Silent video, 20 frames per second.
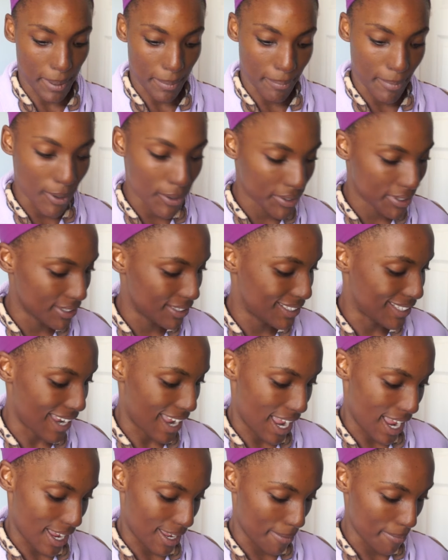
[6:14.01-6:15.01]
But most of the
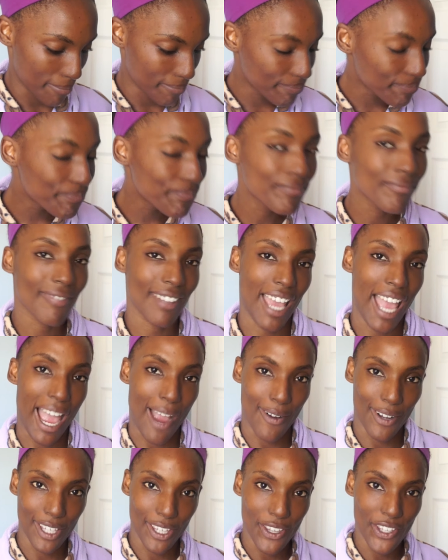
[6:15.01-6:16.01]
time
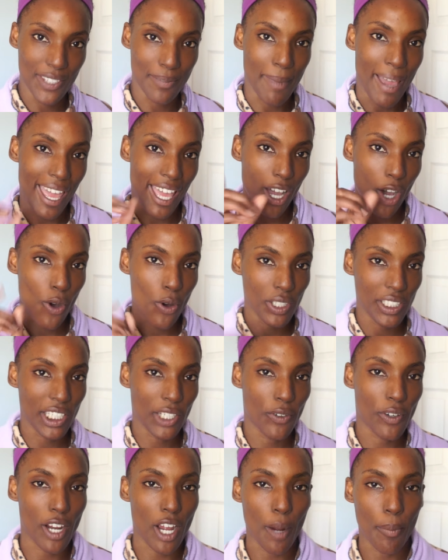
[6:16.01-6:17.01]
I will use my holy
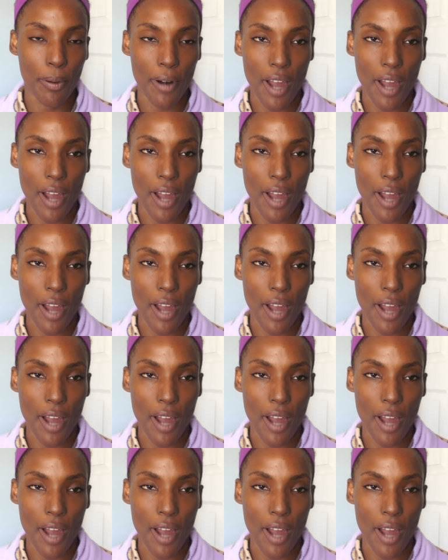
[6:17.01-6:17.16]
grail